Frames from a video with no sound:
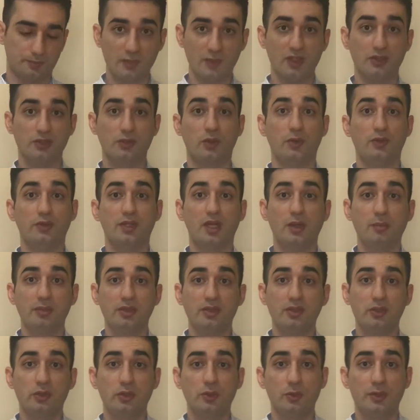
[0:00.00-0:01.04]
So number
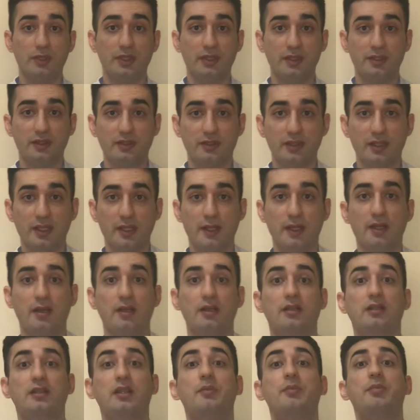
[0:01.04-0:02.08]
two is
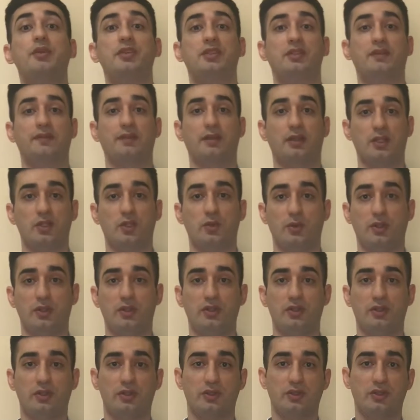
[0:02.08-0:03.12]
temperature
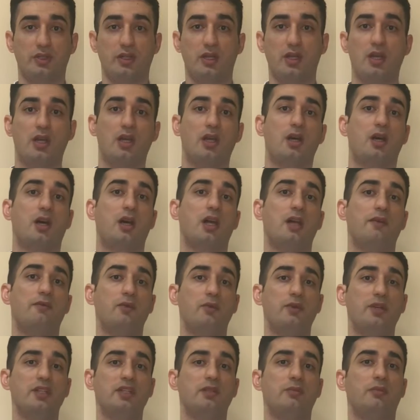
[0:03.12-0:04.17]
fluctuations. I have
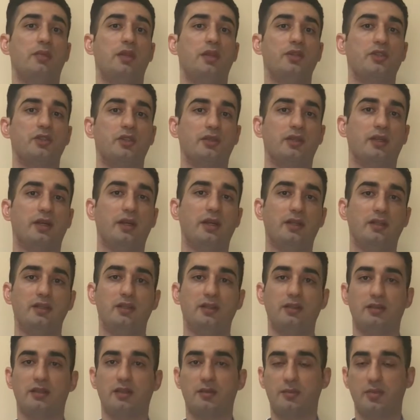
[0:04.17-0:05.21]
already mentioned the
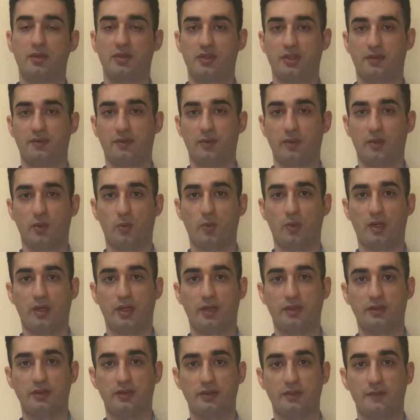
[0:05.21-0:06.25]
ideal temperature for the
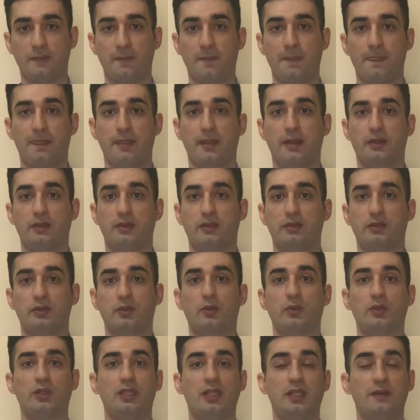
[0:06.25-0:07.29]
wines.
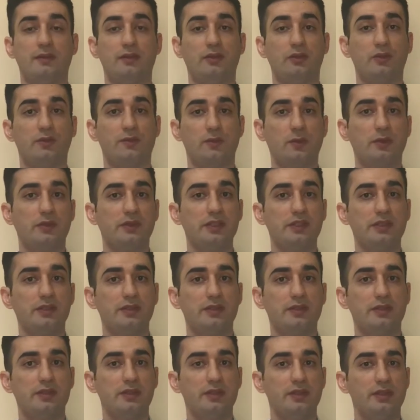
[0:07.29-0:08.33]
So 11 to 14
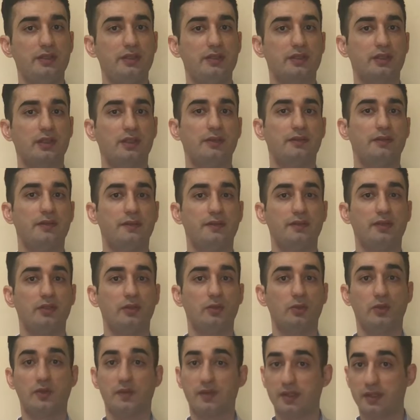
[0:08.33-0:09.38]
degrees and 15
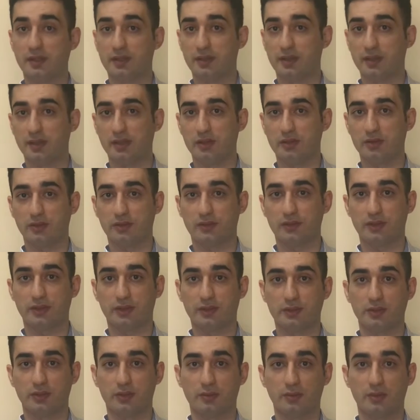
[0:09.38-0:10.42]
to 20 degrees of
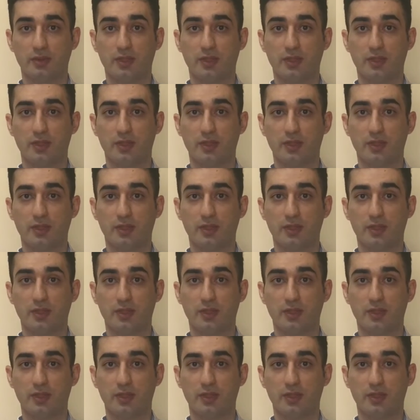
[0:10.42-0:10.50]
Celsius.